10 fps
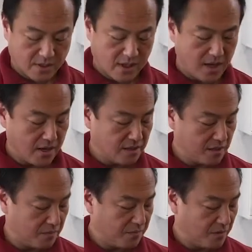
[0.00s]
And
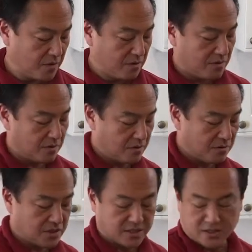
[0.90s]
you
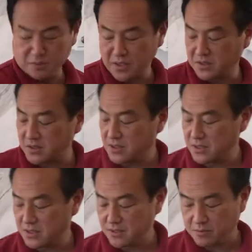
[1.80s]
just mix
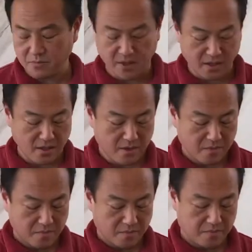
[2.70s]
this.
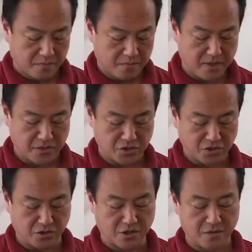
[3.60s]
Make
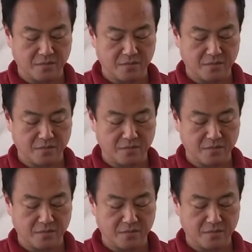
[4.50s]
sure